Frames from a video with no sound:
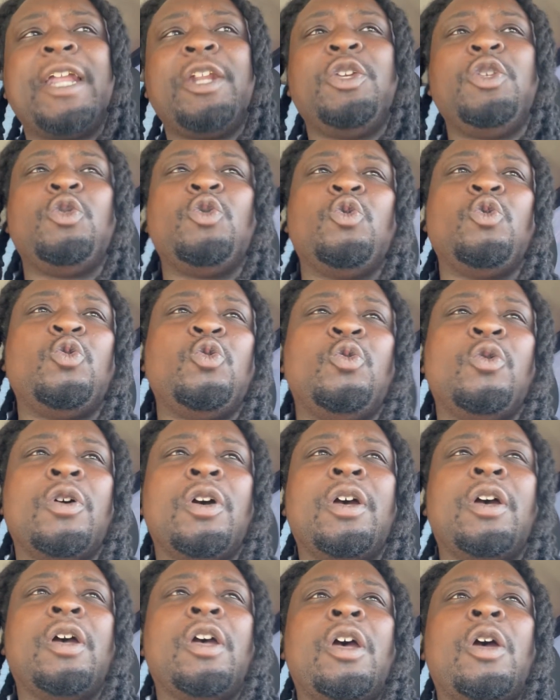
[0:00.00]
do you
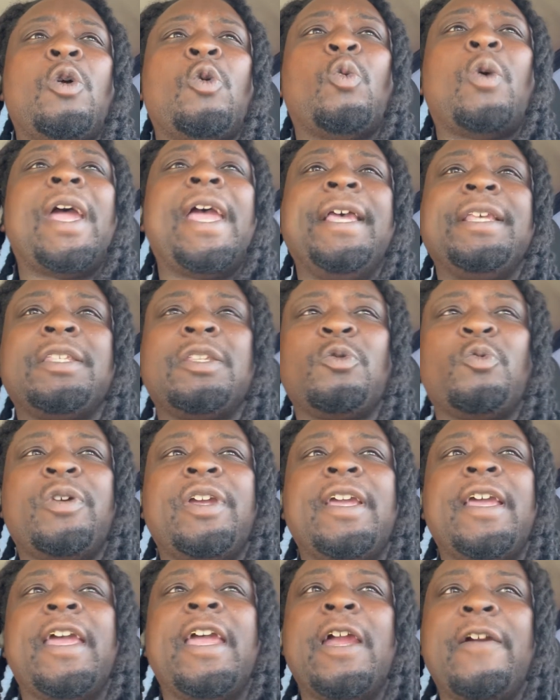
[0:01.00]
raise the
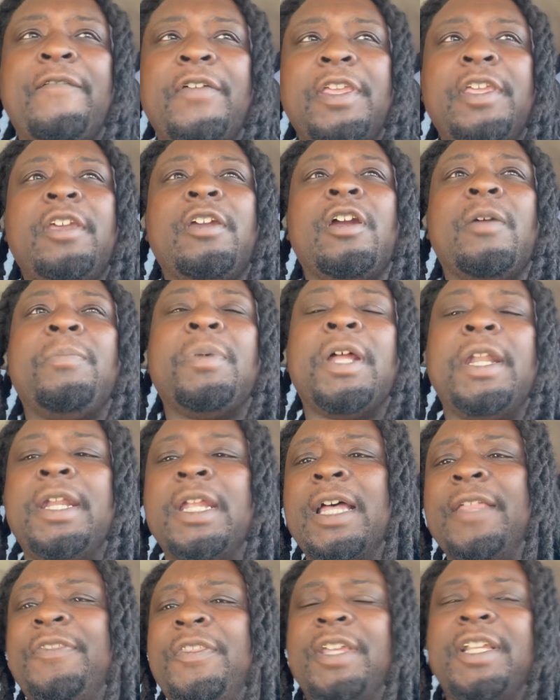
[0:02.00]
rent every year but
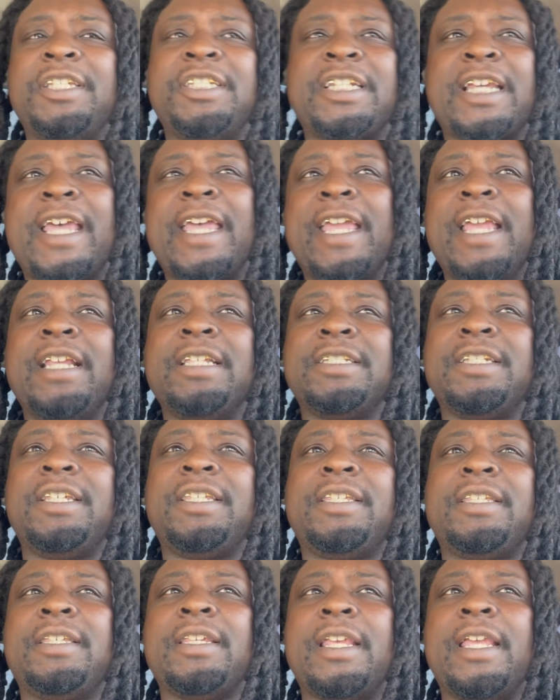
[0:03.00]
nothing
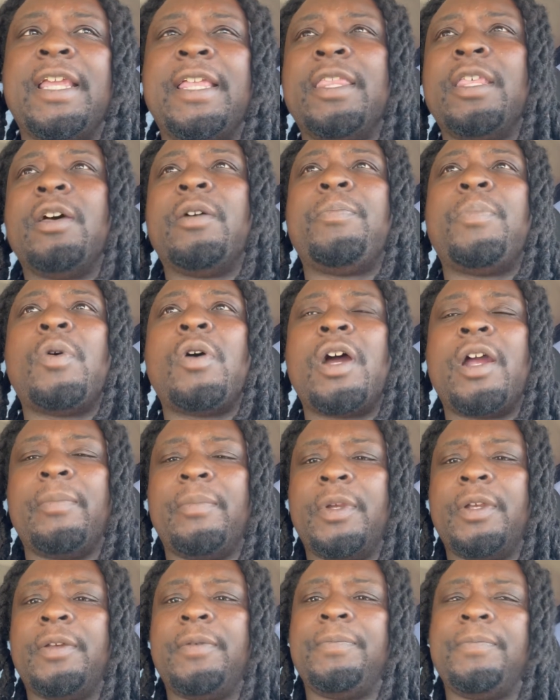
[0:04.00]
changes in the
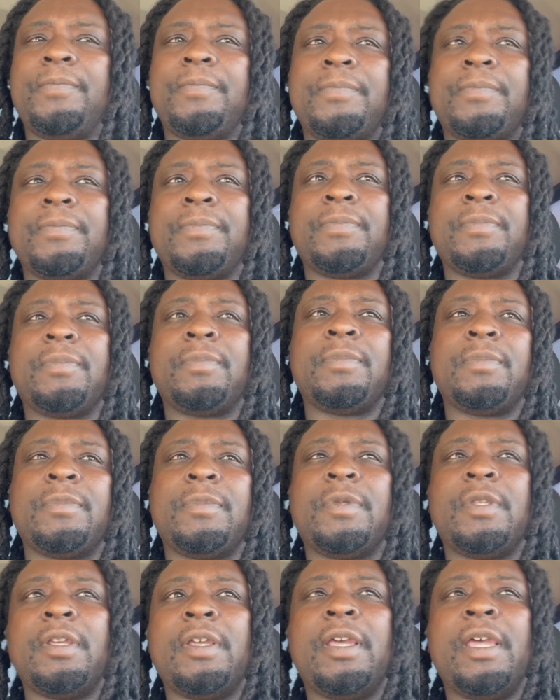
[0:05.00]
apartment?
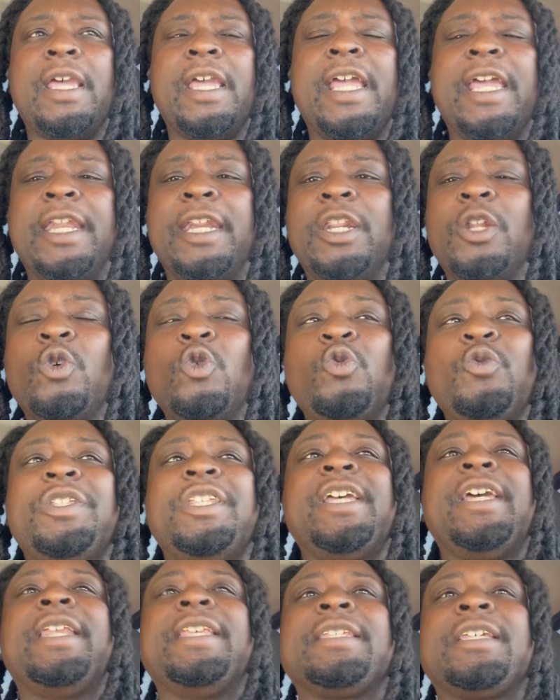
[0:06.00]
And new
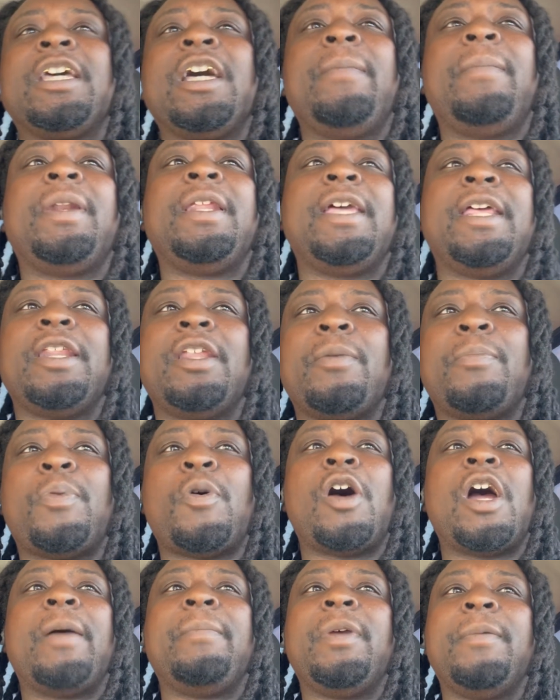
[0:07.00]
tenants coming in the
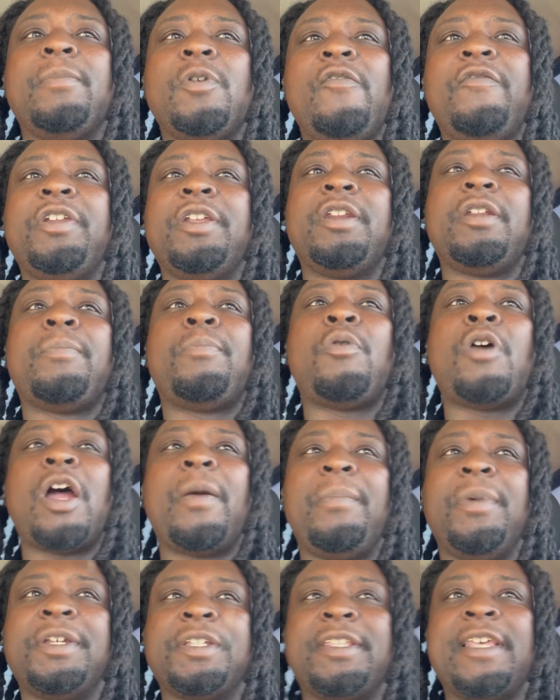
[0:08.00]
apartment, moving in the
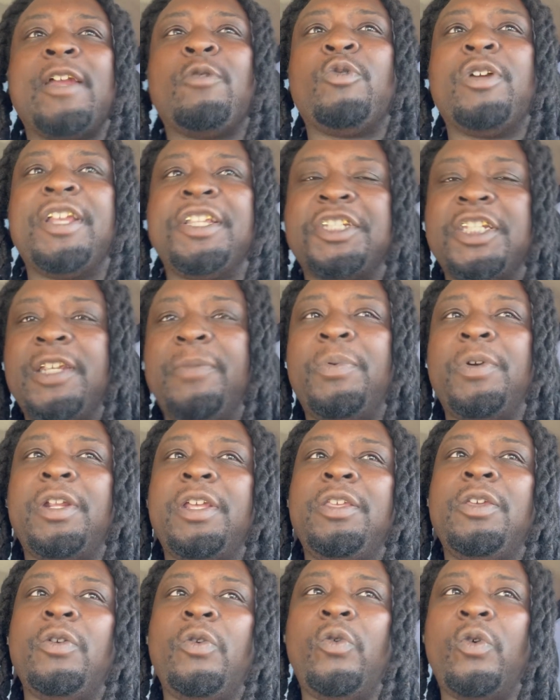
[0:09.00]
apartments, they rent cheaper
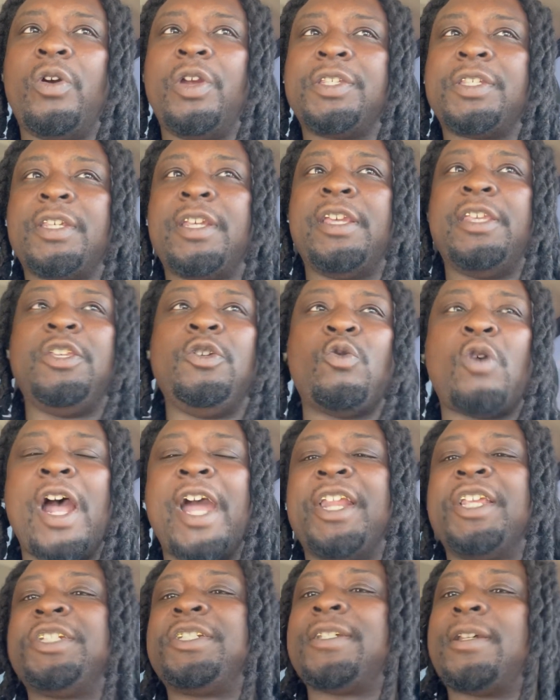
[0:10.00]
than yours. And you
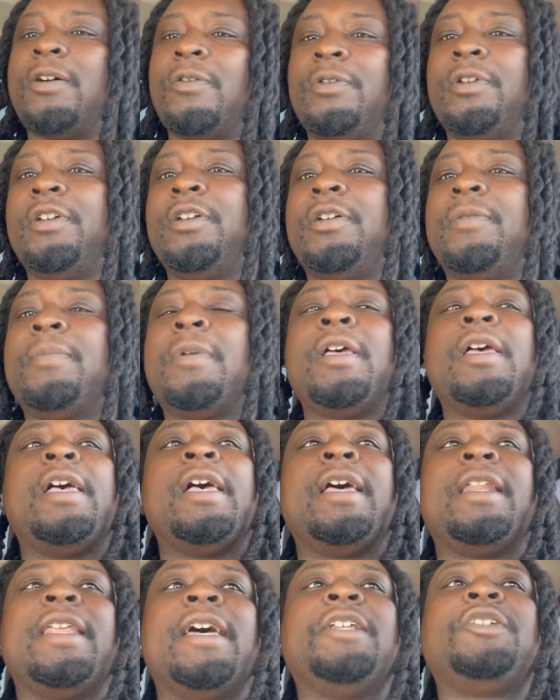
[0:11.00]
already showed them
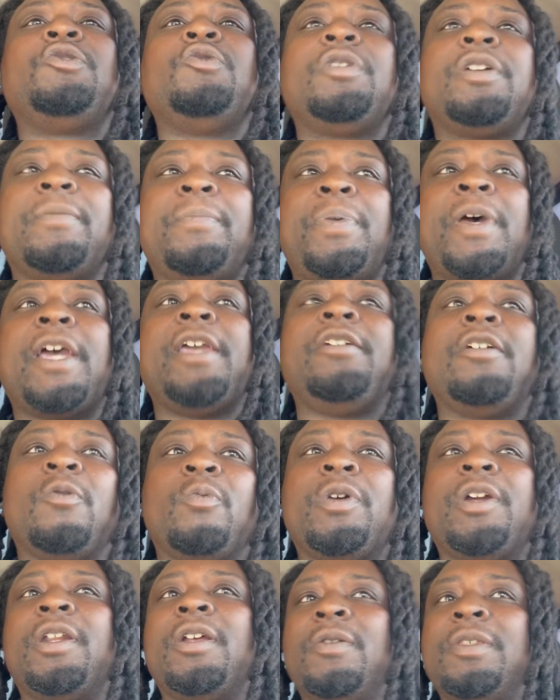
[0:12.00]
that you can pay your
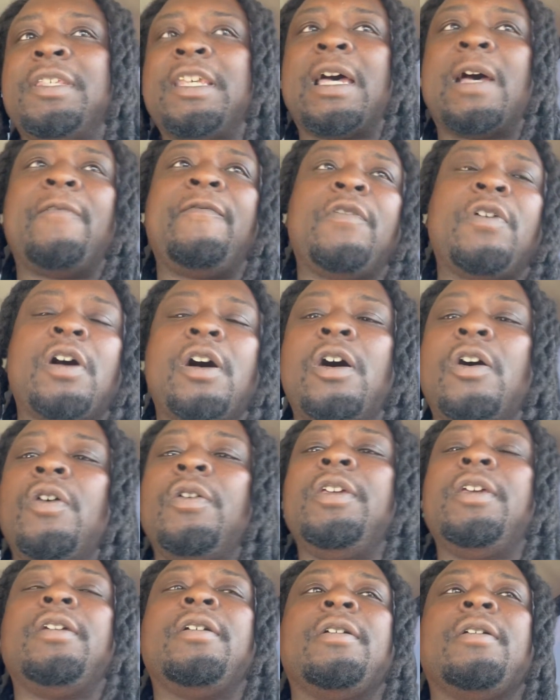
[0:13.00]
rent on time for a whole
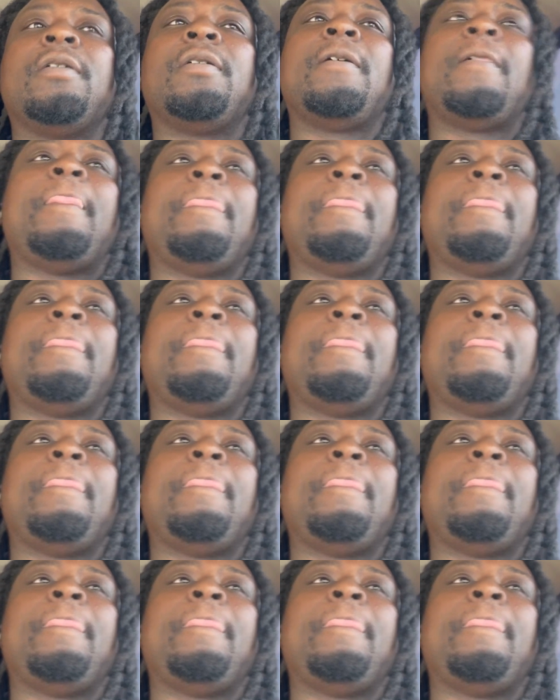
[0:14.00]
year,